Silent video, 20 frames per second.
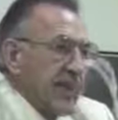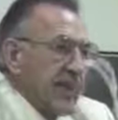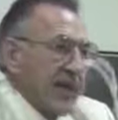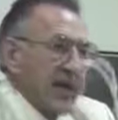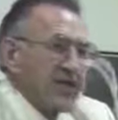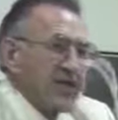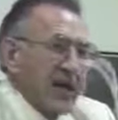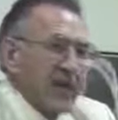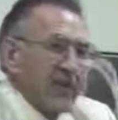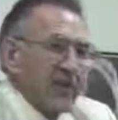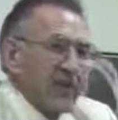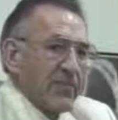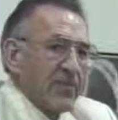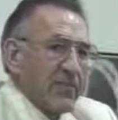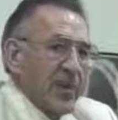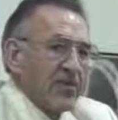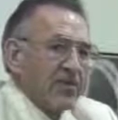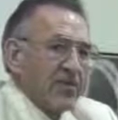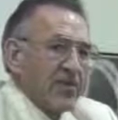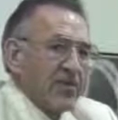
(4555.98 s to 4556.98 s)
Let's start with the
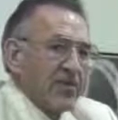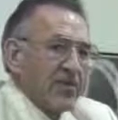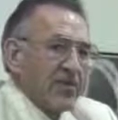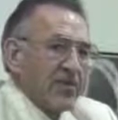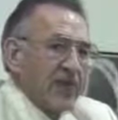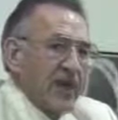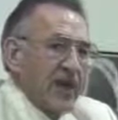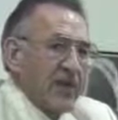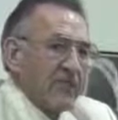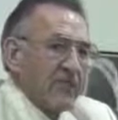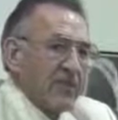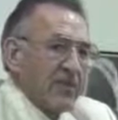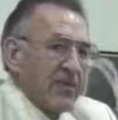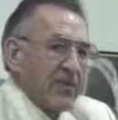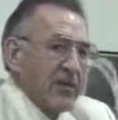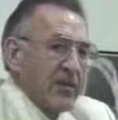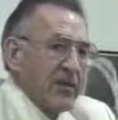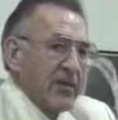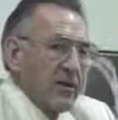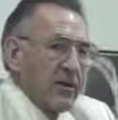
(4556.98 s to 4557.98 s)
prosecutor's wives, shall
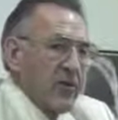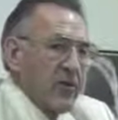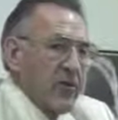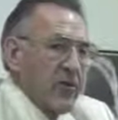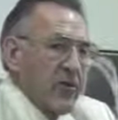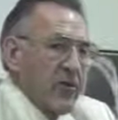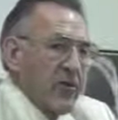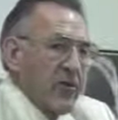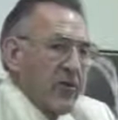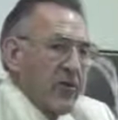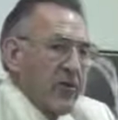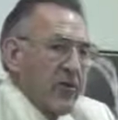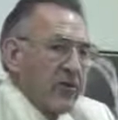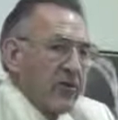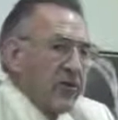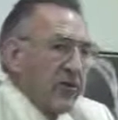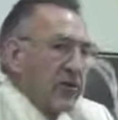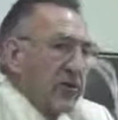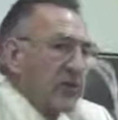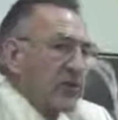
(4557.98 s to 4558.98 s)
we? And
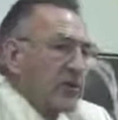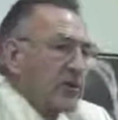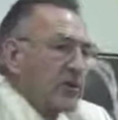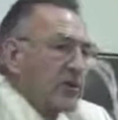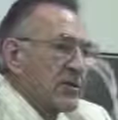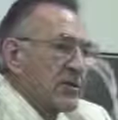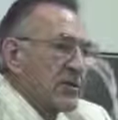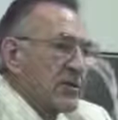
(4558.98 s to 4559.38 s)
their daughters.